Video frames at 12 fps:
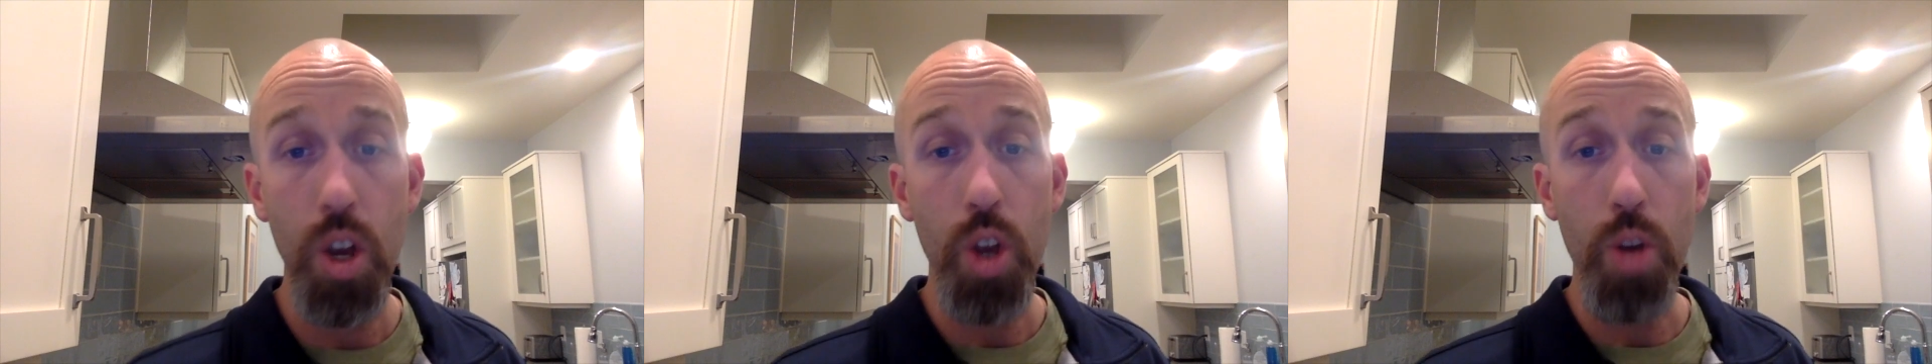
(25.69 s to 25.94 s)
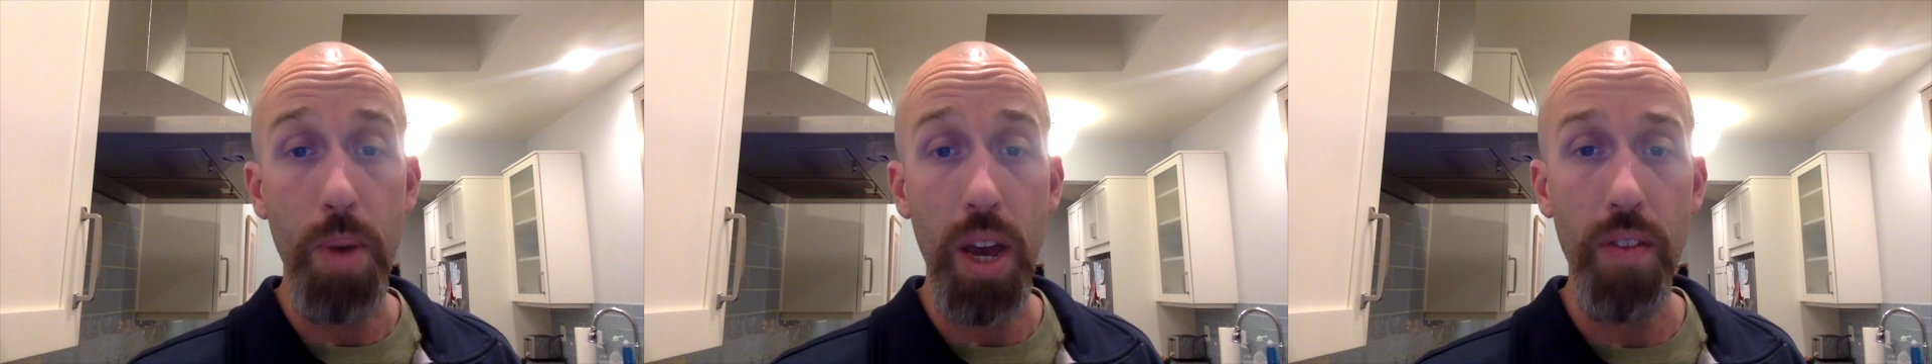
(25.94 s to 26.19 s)

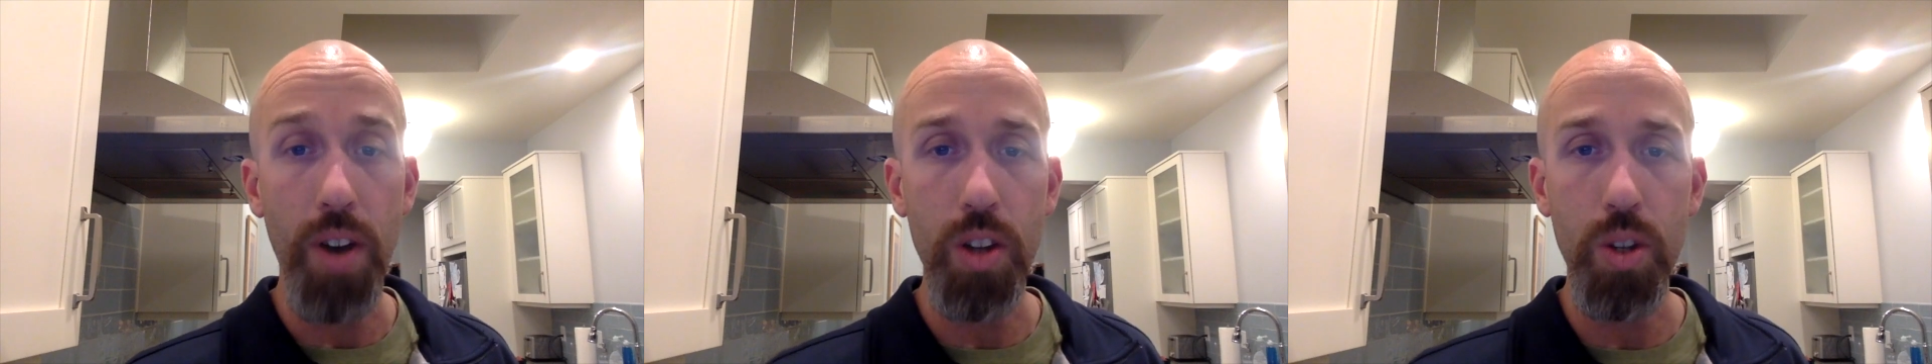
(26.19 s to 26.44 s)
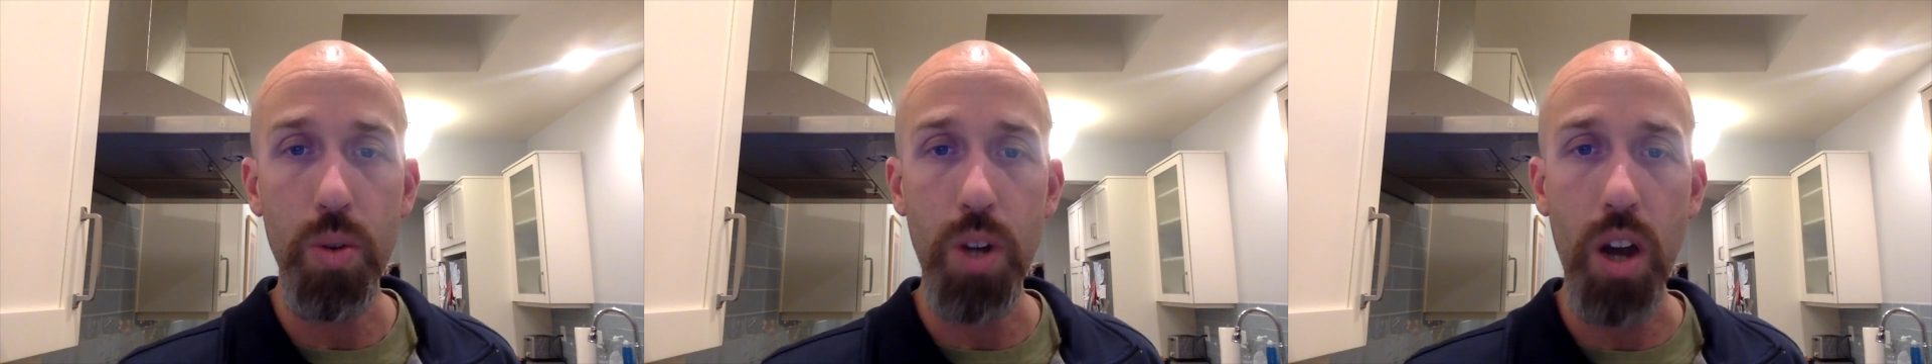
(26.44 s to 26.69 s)
You may have
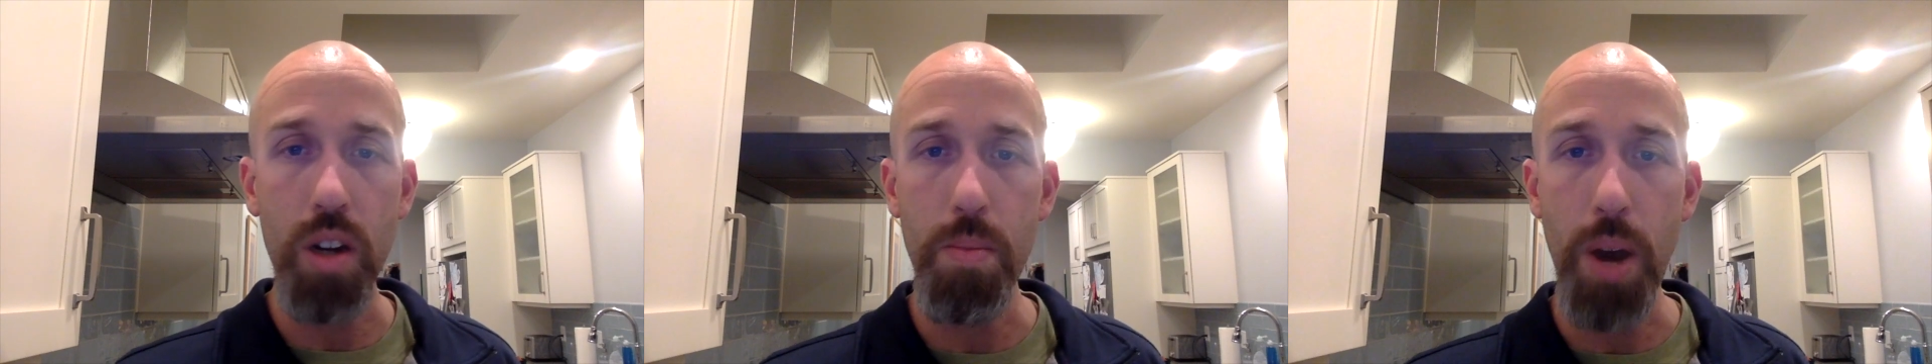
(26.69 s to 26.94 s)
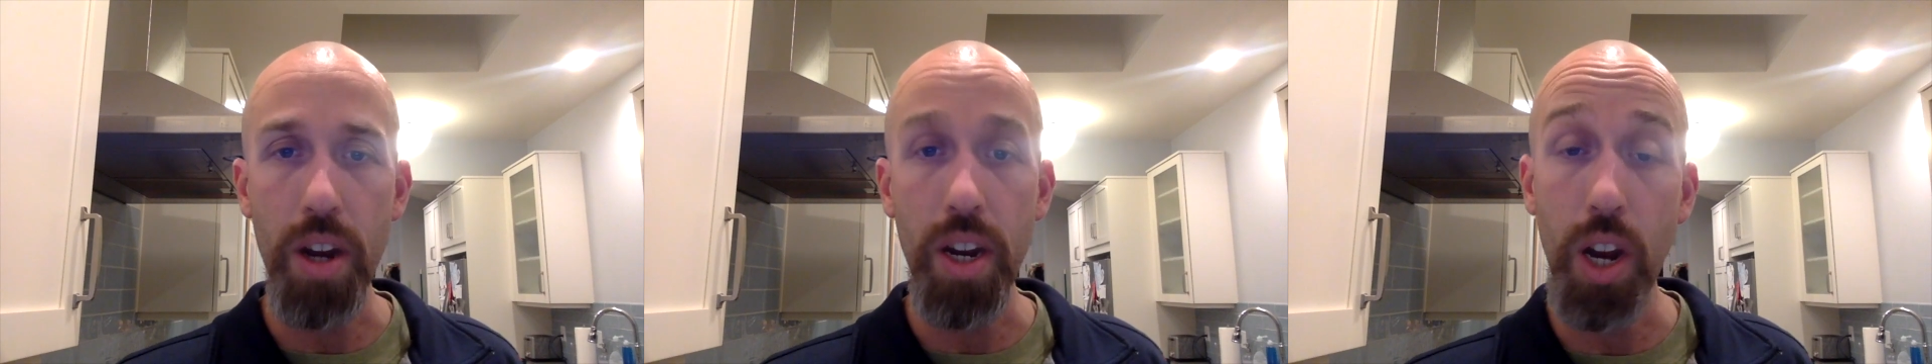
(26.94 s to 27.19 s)
also talked
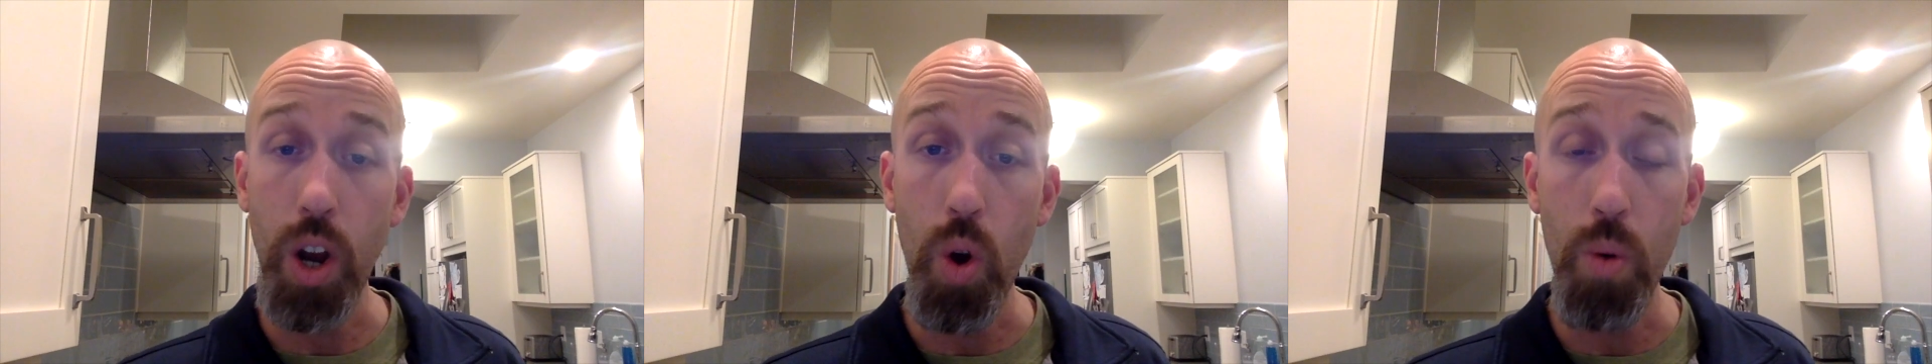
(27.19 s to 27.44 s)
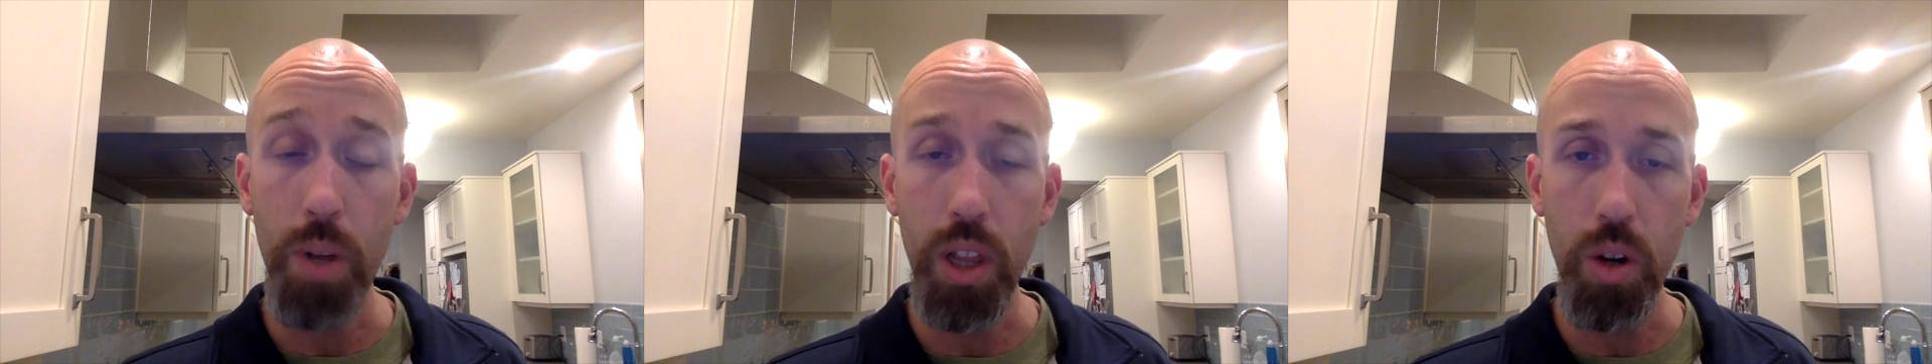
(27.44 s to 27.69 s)
about it at
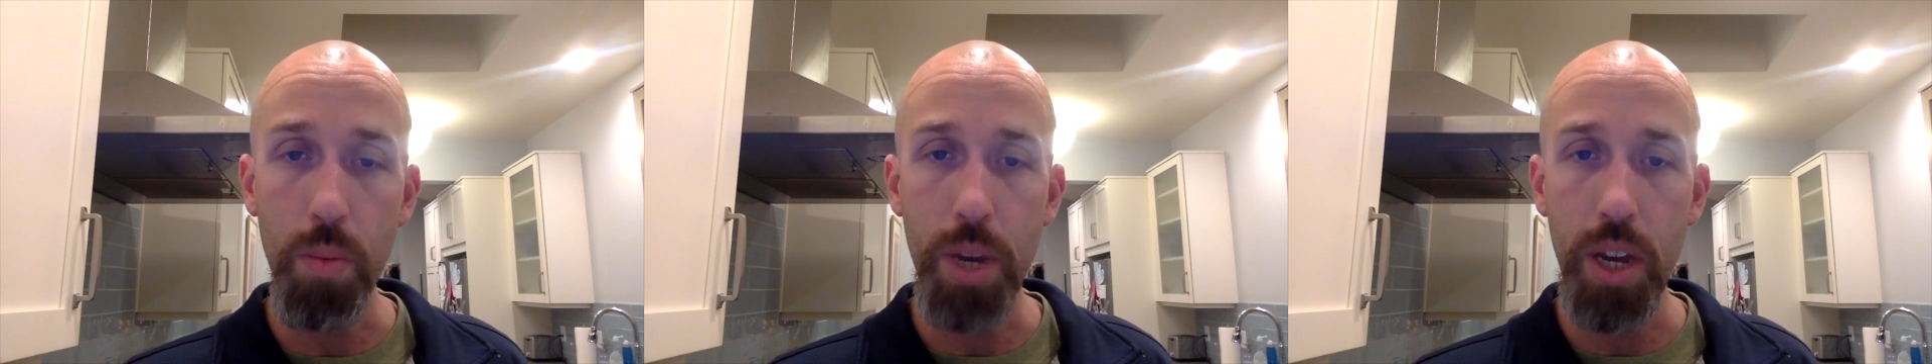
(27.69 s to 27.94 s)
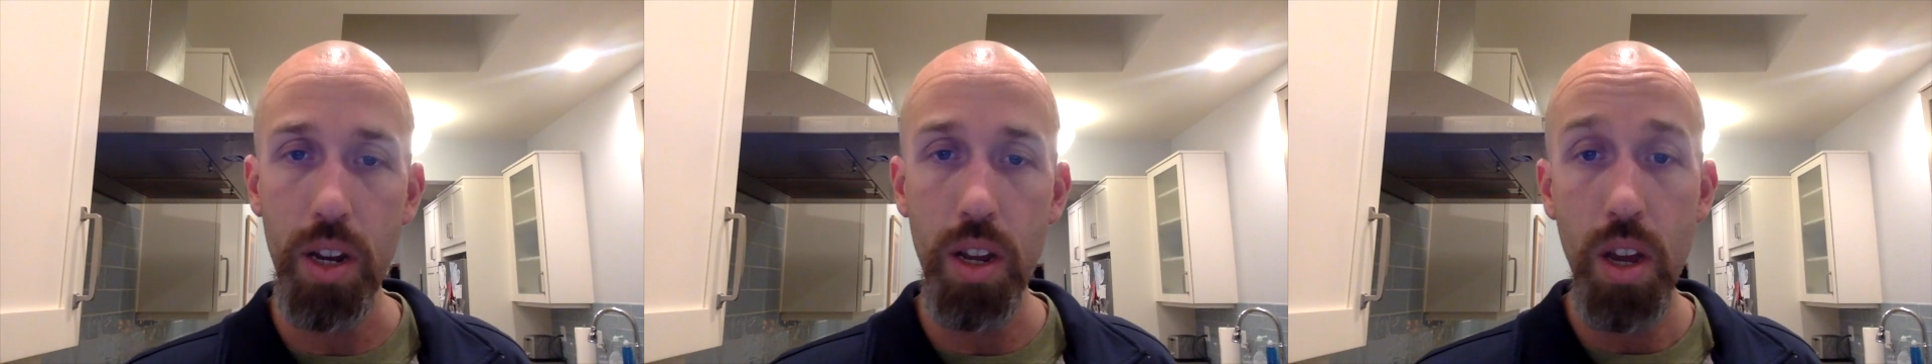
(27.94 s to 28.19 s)
home a little
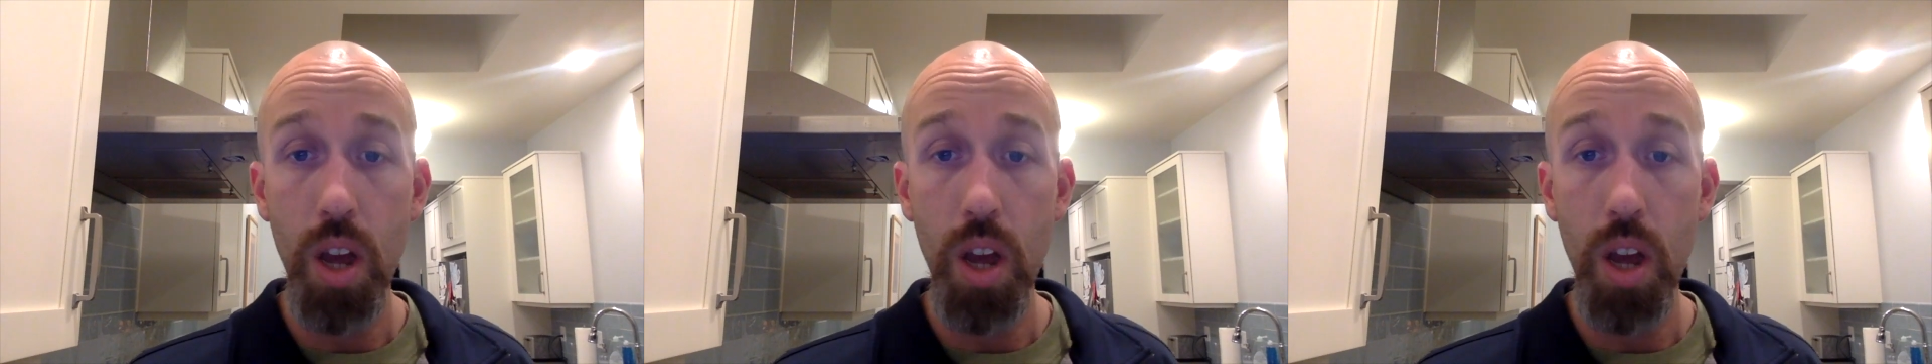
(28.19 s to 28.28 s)
bit,